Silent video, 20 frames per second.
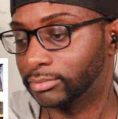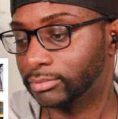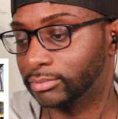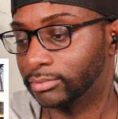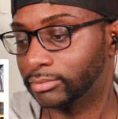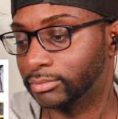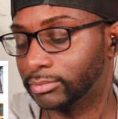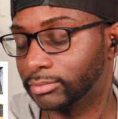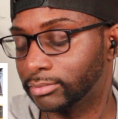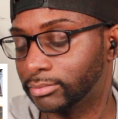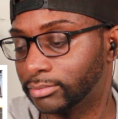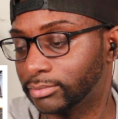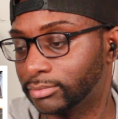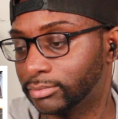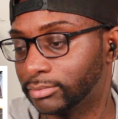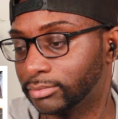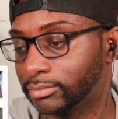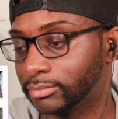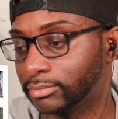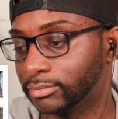
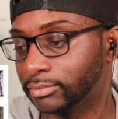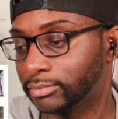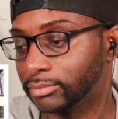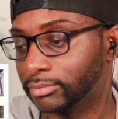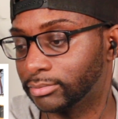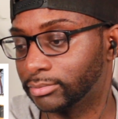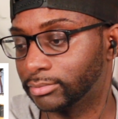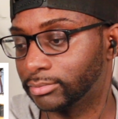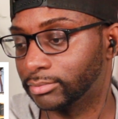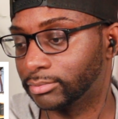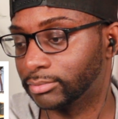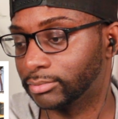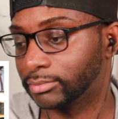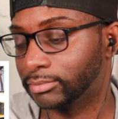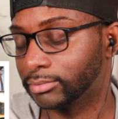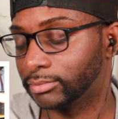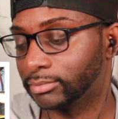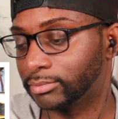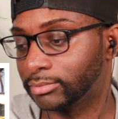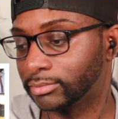
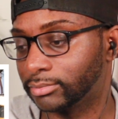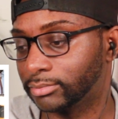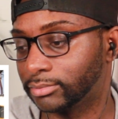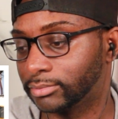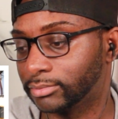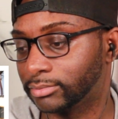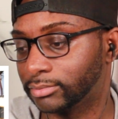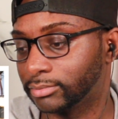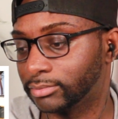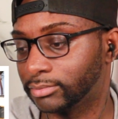No words are spoken by the person on screen.